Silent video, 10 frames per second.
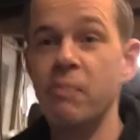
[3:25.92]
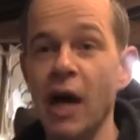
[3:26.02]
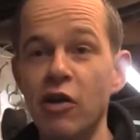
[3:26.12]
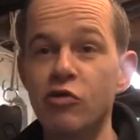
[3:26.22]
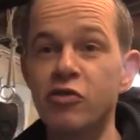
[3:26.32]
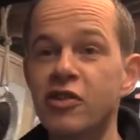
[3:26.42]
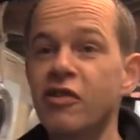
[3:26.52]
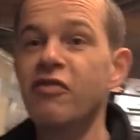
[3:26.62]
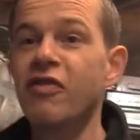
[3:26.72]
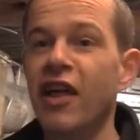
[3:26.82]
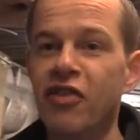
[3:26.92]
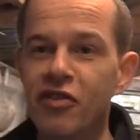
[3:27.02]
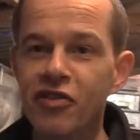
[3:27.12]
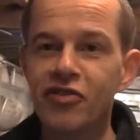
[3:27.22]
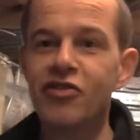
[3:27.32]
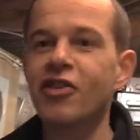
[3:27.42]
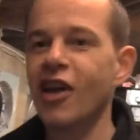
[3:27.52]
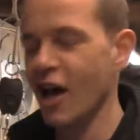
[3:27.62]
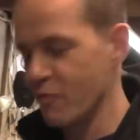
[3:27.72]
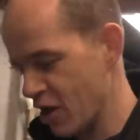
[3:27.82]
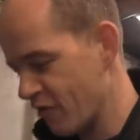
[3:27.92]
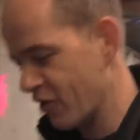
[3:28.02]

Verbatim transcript: bones, feathers, yeah. a bit of